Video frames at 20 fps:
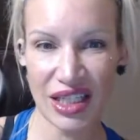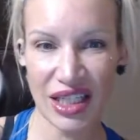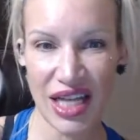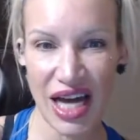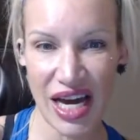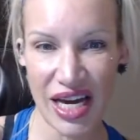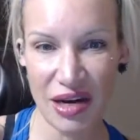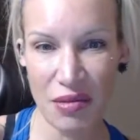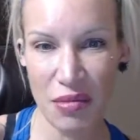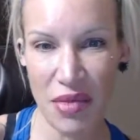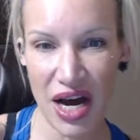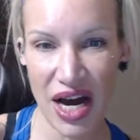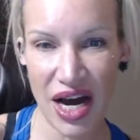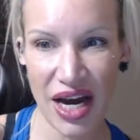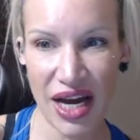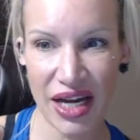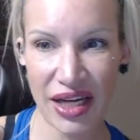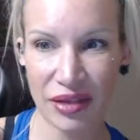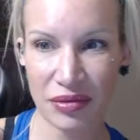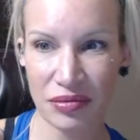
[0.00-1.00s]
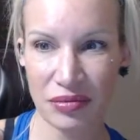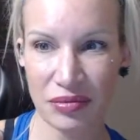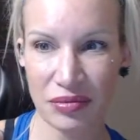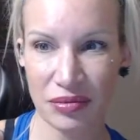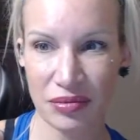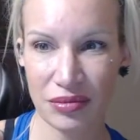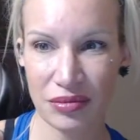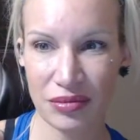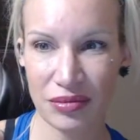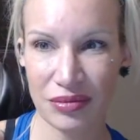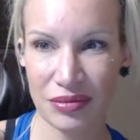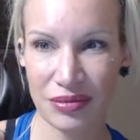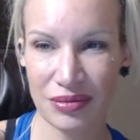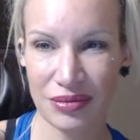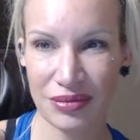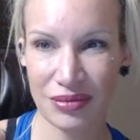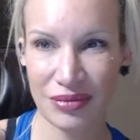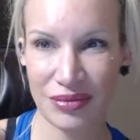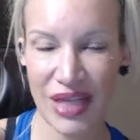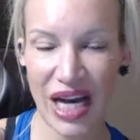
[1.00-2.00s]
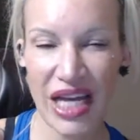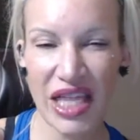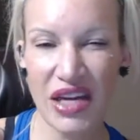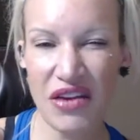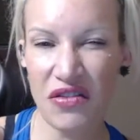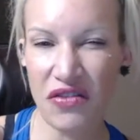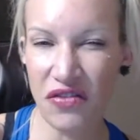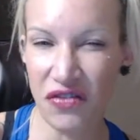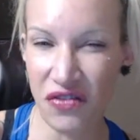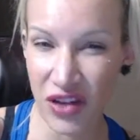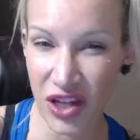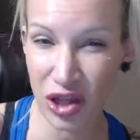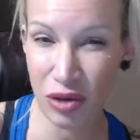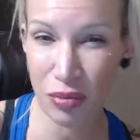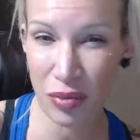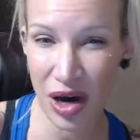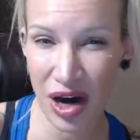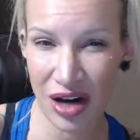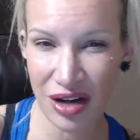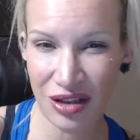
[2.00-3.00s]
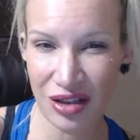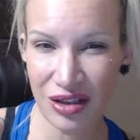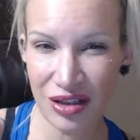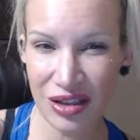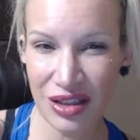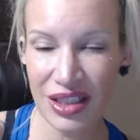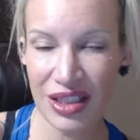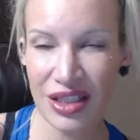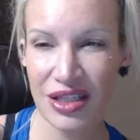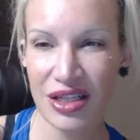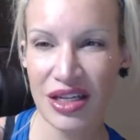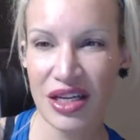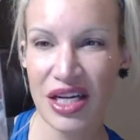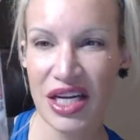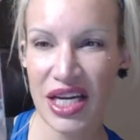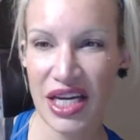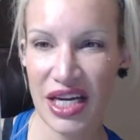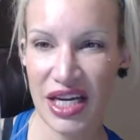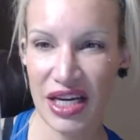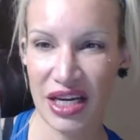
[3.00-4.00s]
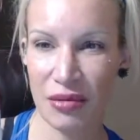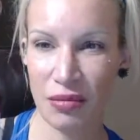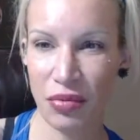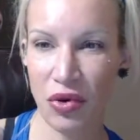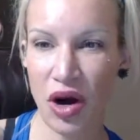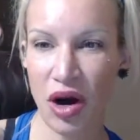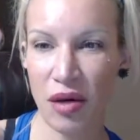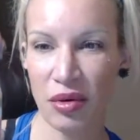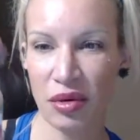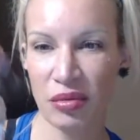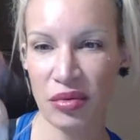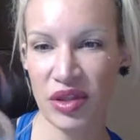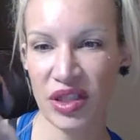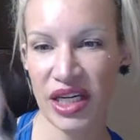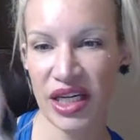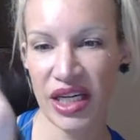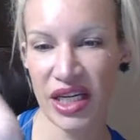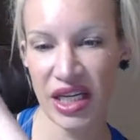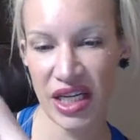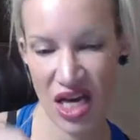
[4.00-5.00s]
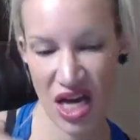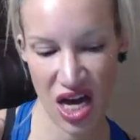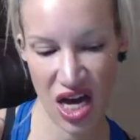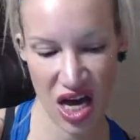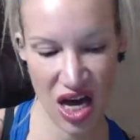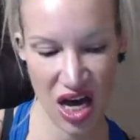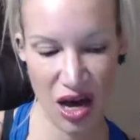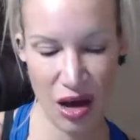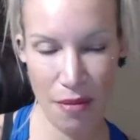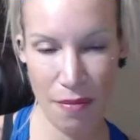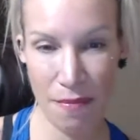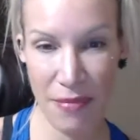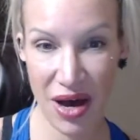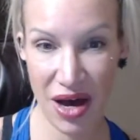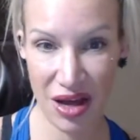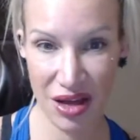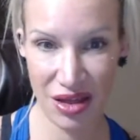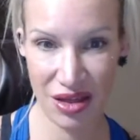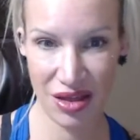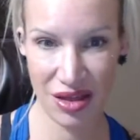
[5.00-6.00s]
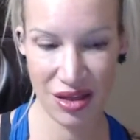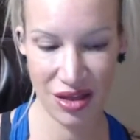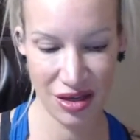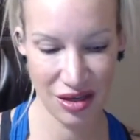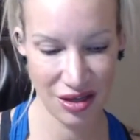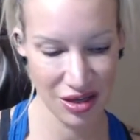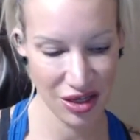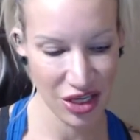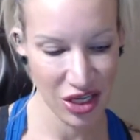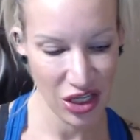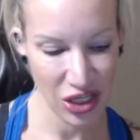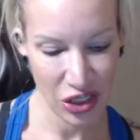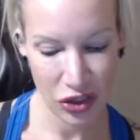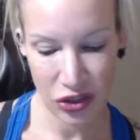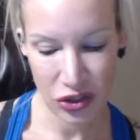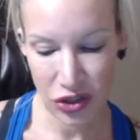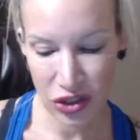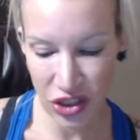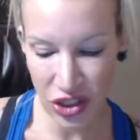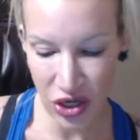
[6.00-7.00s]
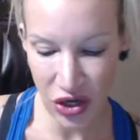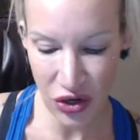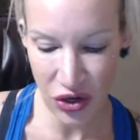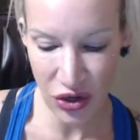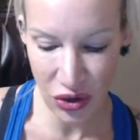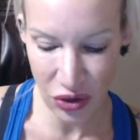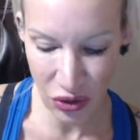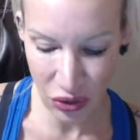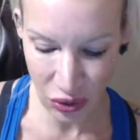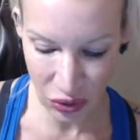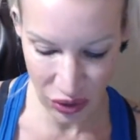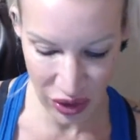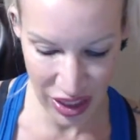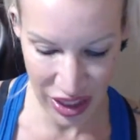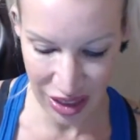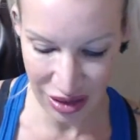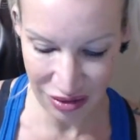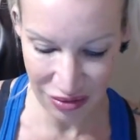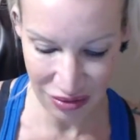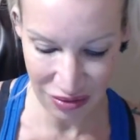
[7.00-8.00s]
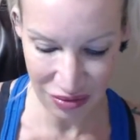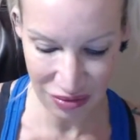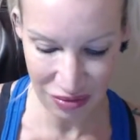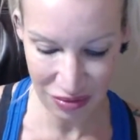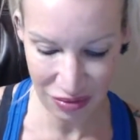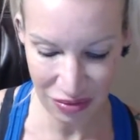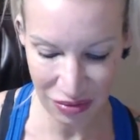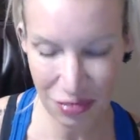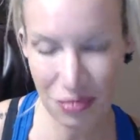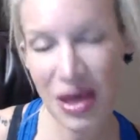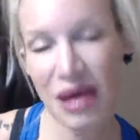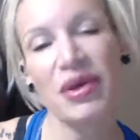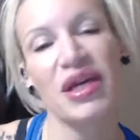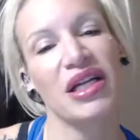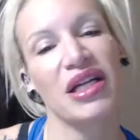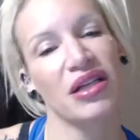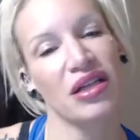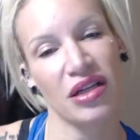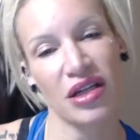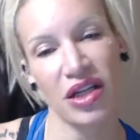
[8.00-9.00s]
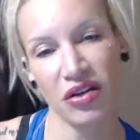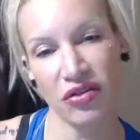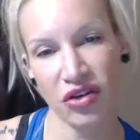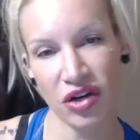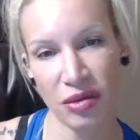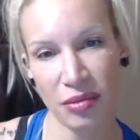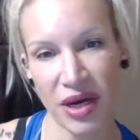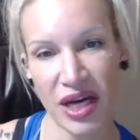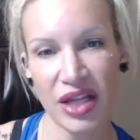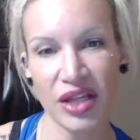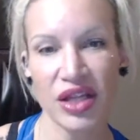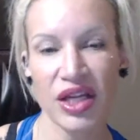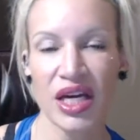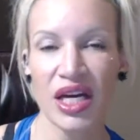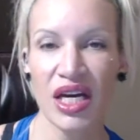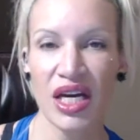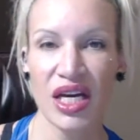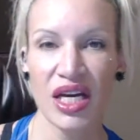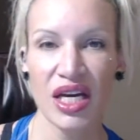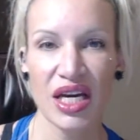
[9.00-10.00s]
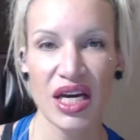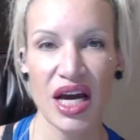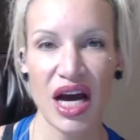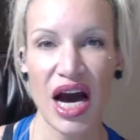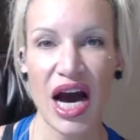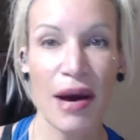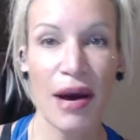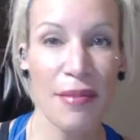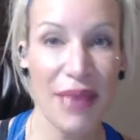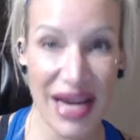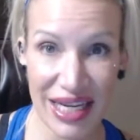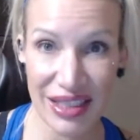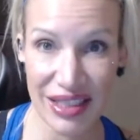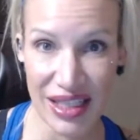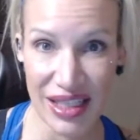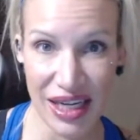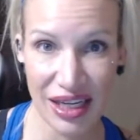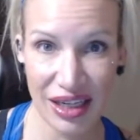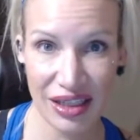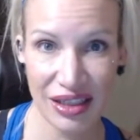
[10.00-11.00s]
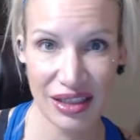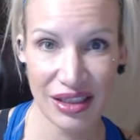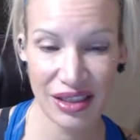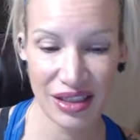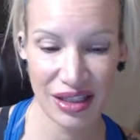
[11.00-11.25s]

like my, I think, fifth bottle in probably a month. So maybe a little over a month. Amazing.